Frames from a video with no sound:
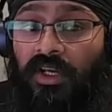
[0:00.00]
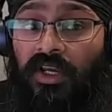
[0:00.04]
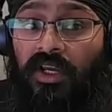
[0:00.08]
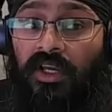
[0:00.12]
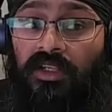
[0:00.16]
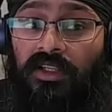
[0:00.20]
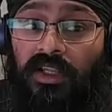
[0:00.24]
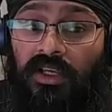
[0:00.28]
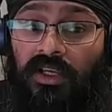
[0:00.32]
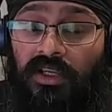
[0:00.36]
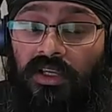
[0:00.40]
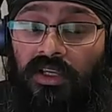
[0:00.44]

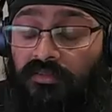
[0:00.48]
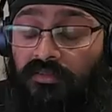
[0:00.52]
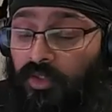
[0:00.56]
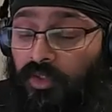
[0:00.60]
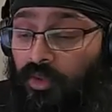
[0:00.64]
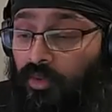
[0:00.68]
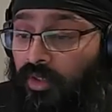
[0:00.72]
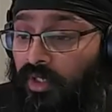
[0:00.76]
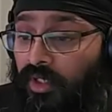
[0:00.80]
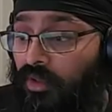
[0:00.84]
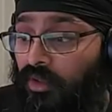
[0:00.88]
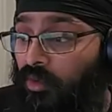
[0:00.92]
They can view it
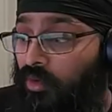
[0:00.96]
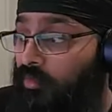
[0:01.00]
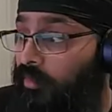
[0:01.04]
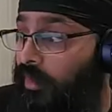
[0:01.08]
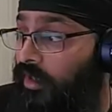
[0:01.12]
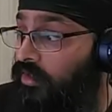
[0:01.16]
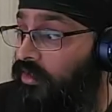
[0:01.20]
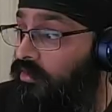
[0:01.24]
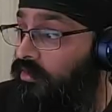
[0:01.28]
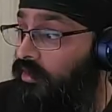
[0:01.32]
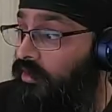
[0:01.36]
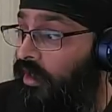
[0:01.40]
in
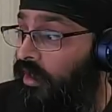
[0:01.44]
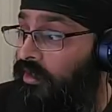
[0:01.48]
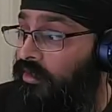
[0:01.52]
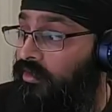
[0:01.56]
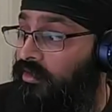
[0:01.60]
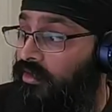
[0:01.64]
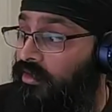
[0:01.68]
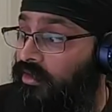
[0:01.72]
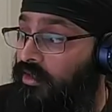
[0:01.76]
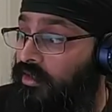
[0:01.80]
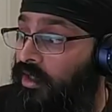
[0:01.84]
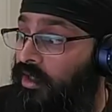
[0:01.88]
augmented
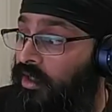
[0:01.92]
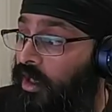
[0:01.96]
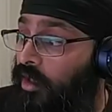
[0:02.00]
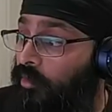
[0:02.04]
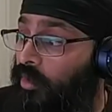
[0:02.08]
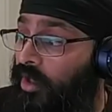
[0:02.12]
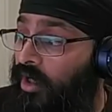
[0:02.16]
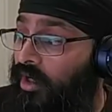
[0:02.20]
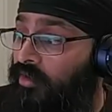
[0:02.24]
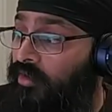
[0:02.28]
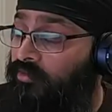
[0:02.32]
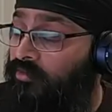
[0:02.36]
reality.
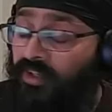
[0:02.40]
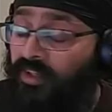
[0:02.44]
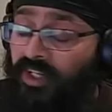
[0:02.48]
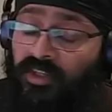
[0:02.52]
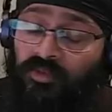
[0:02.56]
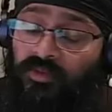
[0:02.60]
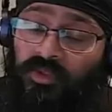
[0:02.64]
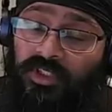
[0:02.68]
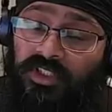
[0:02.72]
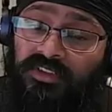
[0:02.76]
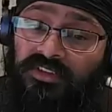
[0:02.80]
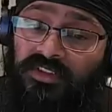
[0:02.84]
But very
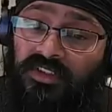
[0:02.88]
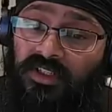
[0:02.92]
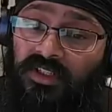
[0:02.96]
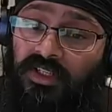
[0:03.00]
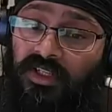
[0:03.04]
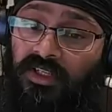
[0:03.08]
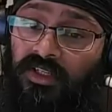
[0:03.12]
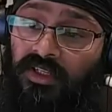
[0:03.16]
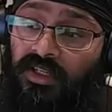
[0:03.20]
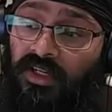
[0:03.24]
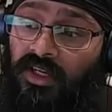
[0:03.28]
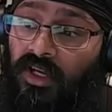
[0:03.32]

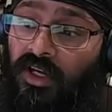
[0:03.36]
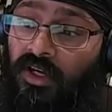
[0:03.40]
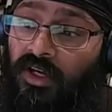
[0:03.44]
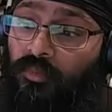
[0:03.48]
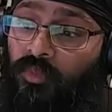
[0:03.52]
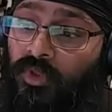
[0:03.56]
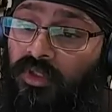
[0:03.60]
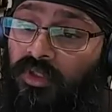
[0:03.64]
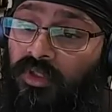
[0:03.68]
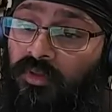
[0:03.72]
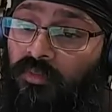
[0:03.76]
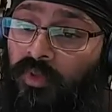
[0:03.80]
recently,
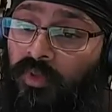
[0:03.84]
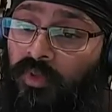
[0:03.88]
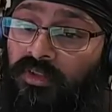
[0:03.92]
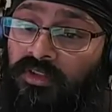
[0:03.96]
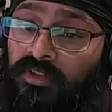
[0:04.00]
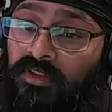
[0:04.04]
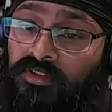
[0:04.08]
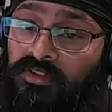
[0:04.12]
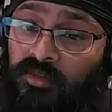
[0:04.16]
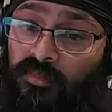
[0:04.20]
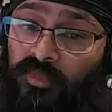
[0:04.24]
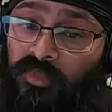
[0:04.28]
with
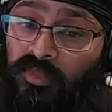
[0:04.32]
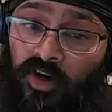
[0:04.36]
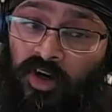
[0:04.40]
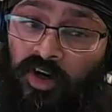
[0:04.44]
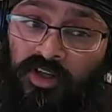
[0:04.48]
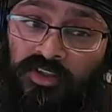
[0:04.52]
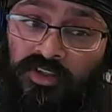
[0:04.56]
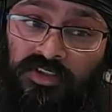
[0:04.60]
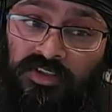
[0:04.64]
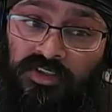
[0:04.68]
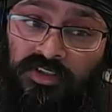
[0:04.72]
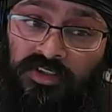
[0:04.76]
some of the
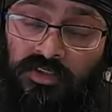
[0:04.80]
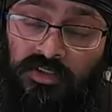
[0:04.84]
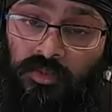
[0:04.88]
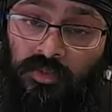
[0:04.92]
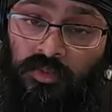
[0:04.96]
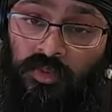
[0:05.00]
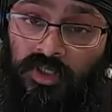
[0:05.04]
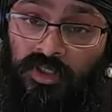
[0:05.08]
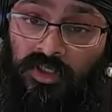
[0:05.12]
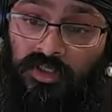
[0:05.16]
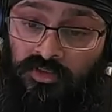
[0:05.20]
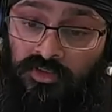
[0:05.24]
artists who
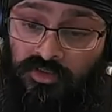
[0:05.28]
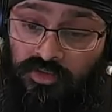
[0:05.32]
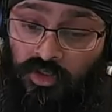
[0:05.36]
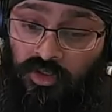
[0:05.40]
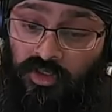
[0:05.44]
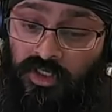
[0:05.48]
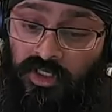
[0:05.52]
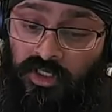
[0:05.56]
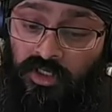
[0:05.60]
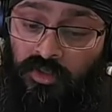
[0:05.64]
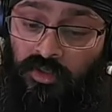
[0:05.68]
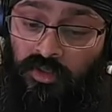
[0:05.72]
were
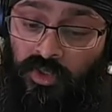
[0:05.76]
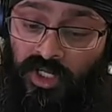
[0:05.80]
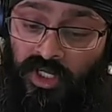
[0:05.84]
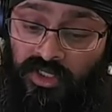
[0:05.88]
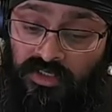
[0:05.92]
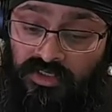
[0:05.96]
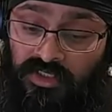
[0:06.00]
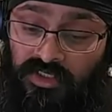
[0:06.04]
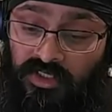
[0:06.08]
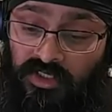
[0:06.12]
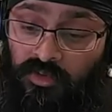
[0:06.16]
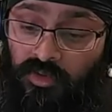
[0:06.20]
struggling, we
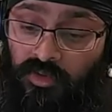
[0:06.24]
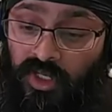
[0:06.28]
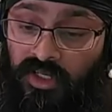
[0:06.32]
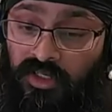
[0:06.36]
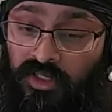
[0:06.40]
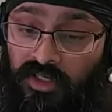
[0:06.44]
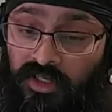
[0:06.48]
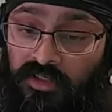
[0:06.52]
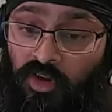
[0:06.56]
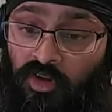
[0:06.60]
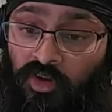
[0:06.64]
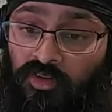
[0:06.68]
actually created
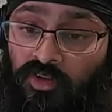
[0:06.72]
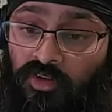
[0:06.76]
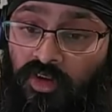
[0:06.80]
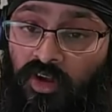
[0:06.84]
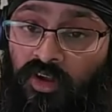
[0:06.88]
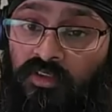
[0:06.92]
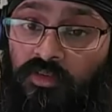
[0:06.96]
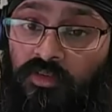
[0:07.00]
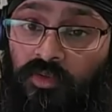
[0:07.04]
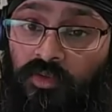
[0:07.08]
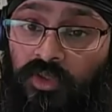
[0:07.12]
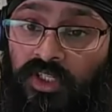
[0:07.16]
an online
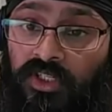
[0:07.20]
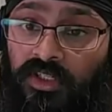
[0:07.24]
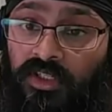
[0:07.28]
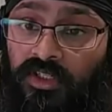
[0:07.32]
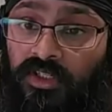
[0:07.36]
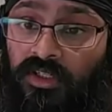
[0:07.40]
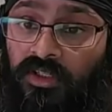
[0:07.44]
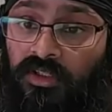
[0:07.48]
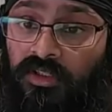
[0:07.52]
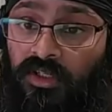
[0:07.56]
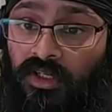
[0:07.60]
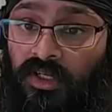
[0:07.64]

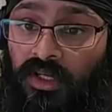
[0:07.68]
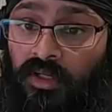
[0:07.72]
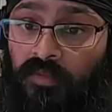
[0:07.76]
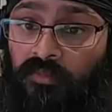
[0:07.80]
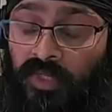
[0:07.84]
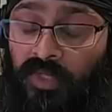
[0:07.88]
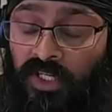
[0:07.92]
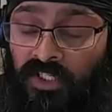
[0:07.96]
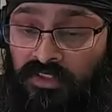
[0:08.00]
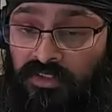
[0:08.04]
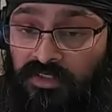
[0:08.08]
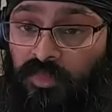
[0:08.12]
3D
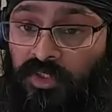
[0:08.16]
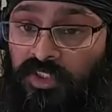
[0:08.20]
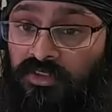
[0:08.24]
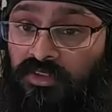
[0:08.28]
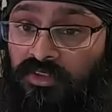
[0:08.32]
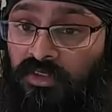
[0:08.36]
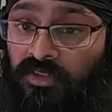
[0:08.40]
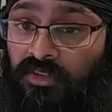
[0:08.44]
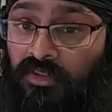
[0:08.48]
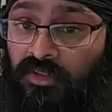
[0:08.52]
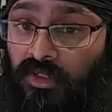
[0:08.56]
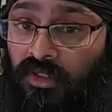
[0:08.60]

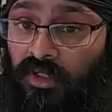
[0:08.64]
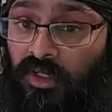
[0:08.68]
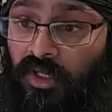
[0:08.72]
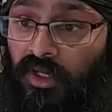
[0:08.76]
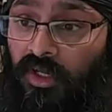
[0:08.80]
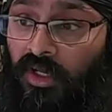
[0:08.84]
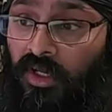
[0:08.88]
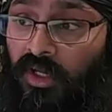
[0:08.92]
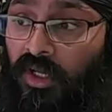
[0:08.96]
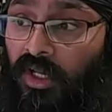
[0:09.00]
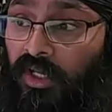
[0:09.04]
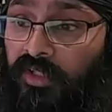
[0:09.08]
exhibition
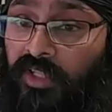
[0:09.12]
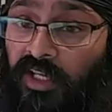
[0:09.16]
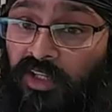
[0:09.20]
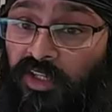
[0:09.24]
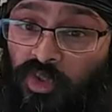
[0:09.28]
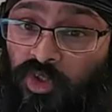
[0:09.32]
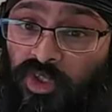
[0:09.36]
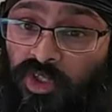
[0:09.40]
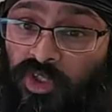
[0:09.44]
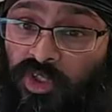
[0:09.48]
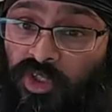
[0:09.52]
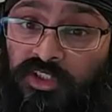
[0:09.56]
that you
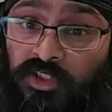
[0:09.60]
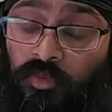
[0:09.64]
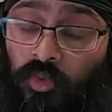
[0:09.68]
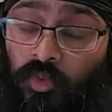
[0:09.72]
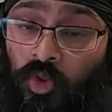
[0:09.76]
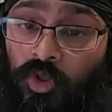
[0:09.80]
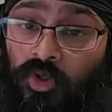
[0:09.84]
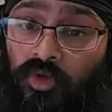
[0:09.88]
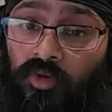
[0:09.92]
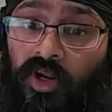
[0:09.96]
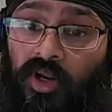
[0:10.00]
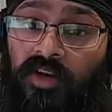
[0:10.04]
can actually
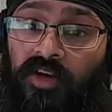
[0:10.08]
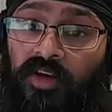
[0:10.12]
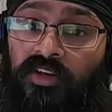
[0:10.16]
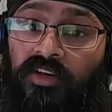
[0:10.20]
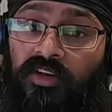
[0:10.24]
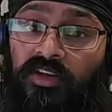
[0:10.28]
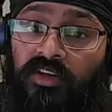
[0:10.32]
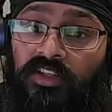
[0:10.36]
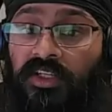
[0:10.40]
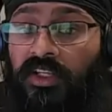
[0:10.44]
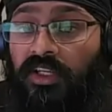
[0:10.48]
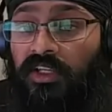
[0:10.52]
walk around and you
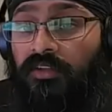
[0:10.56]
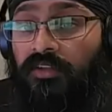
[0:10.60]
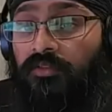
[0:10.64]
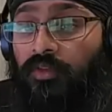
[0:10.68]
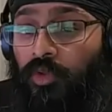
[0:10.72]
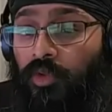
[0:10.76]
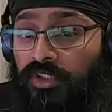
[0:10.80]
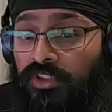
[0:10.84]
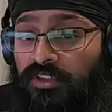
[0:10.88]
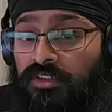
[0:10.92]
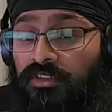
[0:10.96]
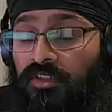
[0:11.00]
can hear the
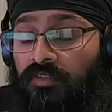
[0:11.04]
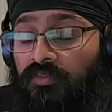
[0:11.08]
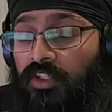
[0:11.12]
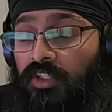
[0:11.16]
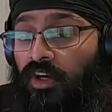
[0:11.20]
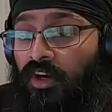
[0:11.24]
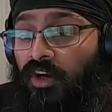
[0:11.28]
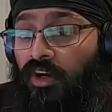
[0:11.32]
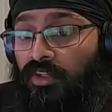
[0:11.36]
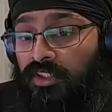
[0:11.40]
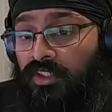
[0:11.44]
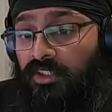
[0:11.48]
voices of the
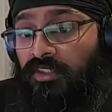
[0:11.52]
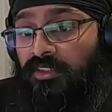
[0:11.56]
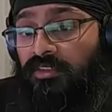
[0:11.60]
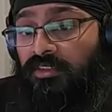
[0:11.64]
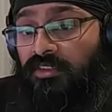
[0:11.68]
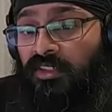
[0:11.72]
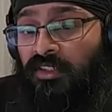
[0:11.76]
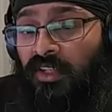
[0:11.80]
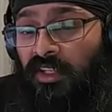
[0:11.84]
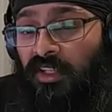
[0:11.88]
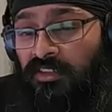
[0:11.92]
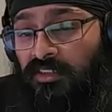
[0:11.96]
artists.
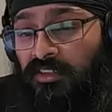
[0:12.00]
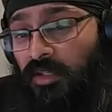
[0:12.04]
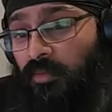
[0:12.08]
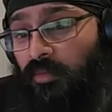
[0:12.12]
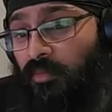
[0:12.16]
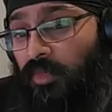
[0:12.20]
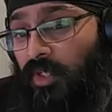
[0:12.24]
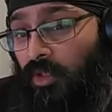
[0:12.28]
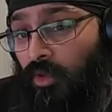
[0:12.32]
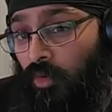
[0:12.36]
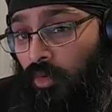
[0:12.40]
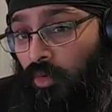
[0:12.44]
And that's going to be
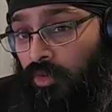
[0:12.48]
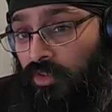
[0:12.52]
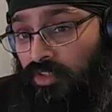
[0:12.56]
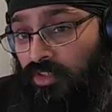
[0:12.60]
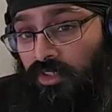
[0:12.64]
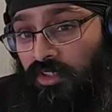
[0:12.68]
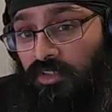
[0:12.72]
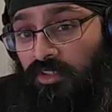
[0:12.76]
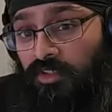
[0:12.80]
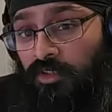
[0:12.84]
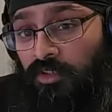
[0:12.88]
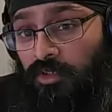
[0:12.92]
launched in
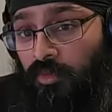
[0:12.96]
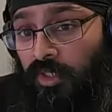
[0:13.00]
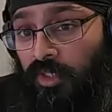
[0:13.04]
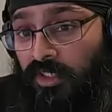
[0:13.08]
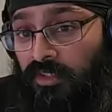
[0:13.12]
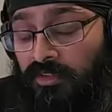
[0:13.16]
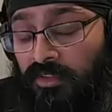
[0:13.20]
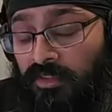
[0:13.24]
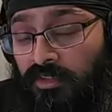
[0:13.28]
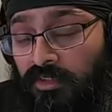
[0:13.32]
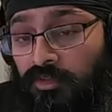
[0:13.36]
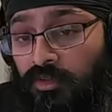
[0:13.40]
2 weeks.
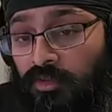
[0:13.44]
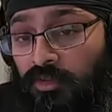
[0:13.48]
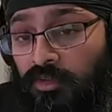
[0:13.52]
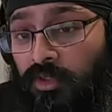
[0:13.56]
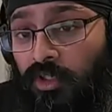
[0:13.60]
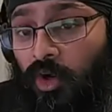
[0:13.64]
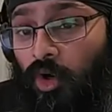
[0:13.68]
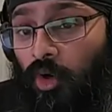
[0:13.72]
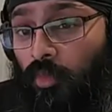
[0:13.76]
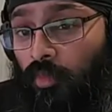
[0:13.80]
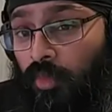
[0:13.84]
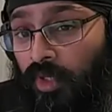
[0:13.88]
It's called the
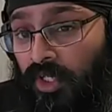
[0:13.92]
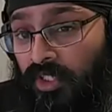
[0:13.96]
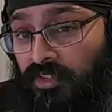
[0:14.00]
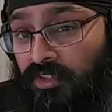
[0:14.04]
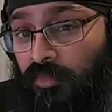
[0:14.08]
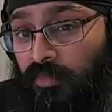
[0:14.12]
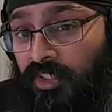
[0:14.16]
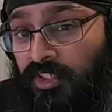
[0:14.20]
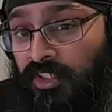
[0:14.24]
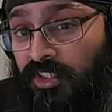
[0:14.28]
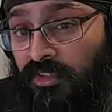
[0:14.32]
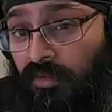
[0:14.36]
Hope
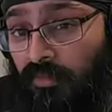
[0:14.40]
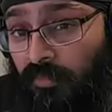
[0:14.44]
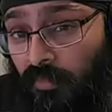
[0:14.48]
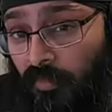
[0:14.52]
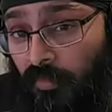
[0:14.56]
Exhibition.